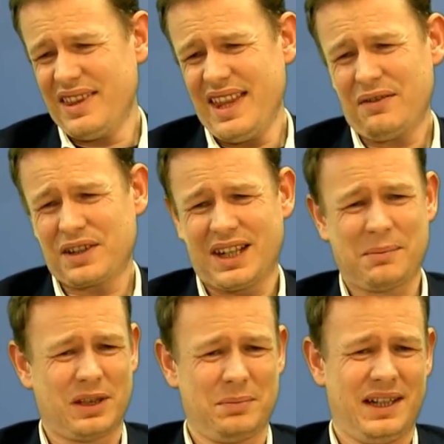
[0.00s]
never
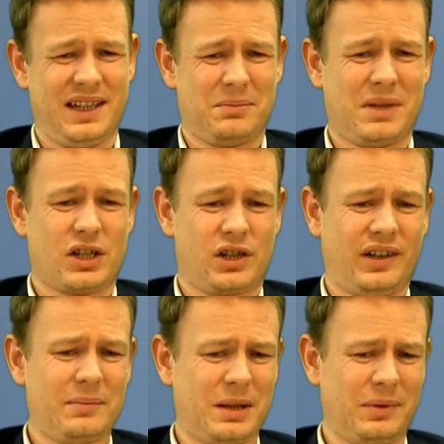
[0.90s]
tempted me that much.
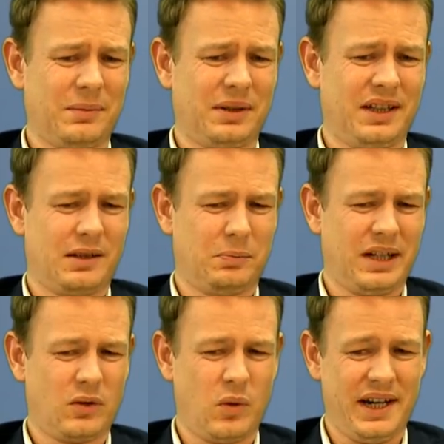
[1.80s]
Sometimes I
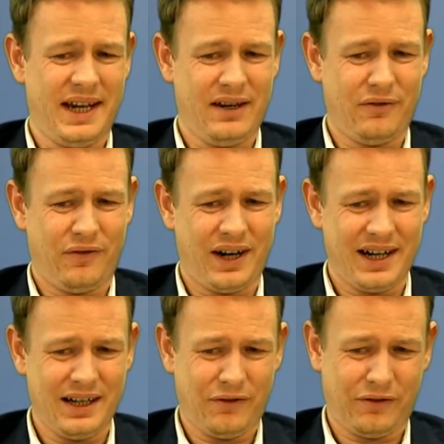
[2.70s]
play queen
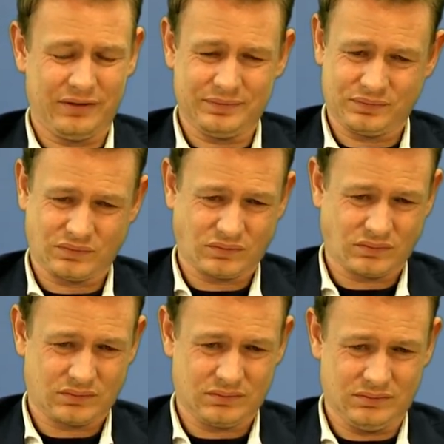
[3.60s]
a5
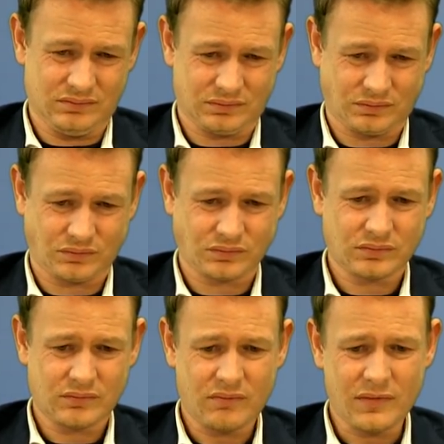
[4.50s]
to
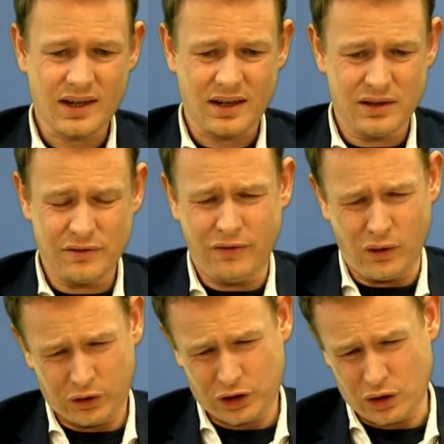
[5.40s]

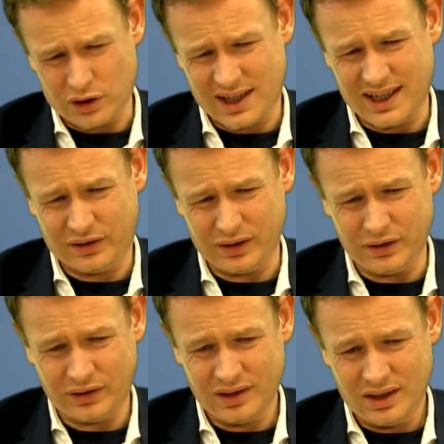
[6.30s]
force short
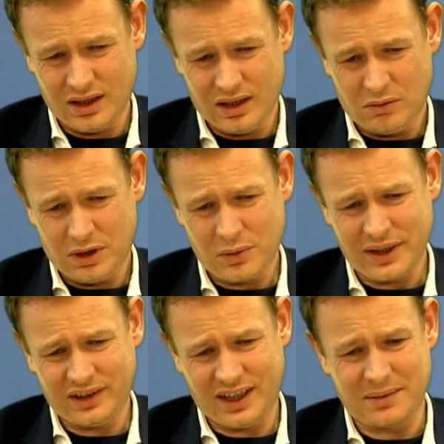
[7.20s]
castles.
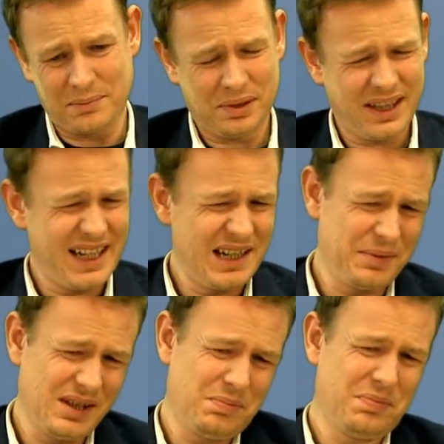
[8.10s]
Once again,
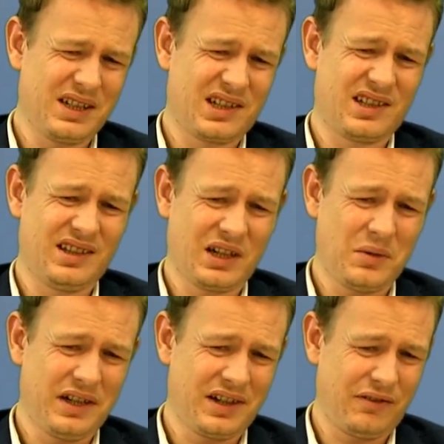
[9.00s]
playable, but the
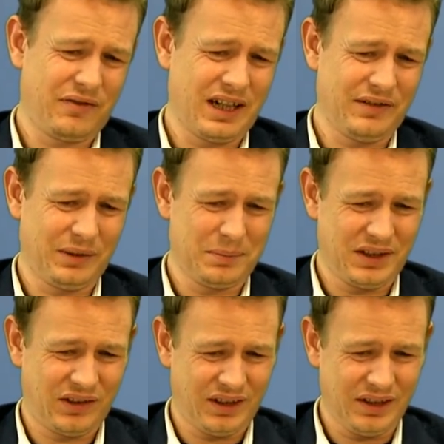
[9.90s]
queen on a5 is a bit
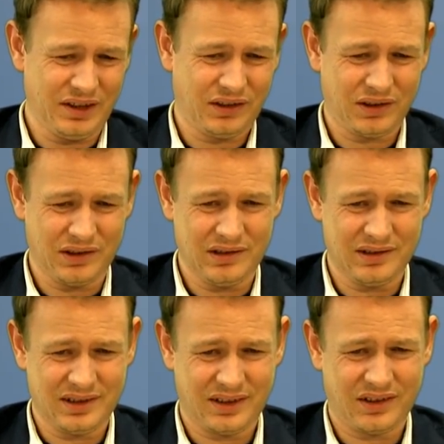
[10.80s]
silly, so
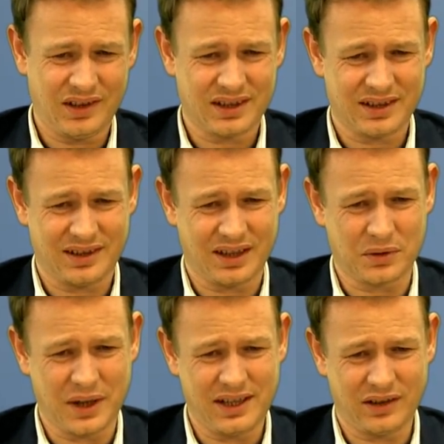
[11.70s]
it's not the
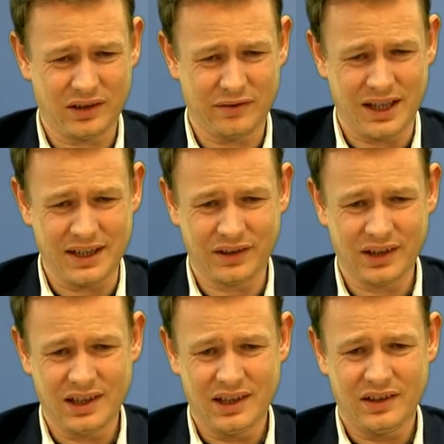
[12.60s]
greatest of lines.
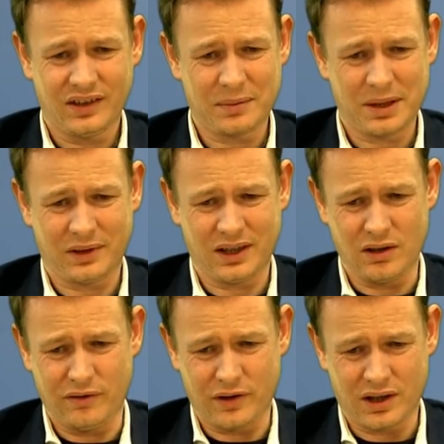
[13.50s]
Sometimes they
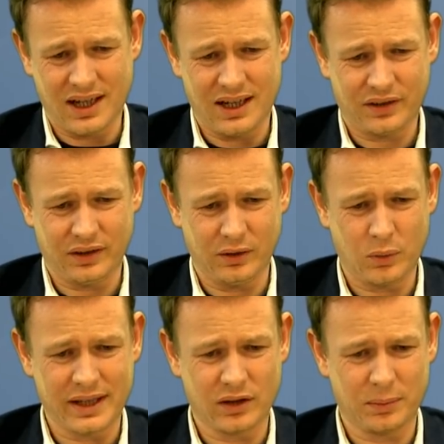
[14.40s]
go for castles.
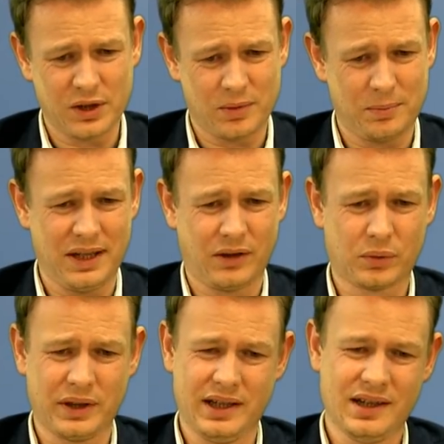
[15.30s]
White goes bishop
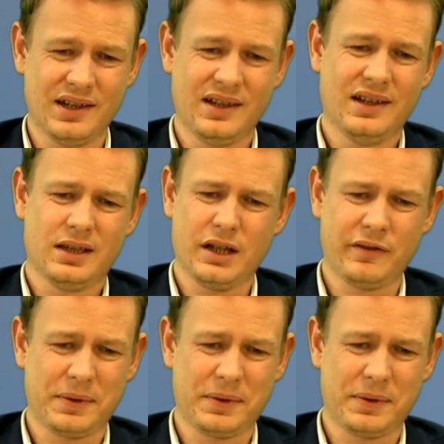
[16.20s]
b3. Now we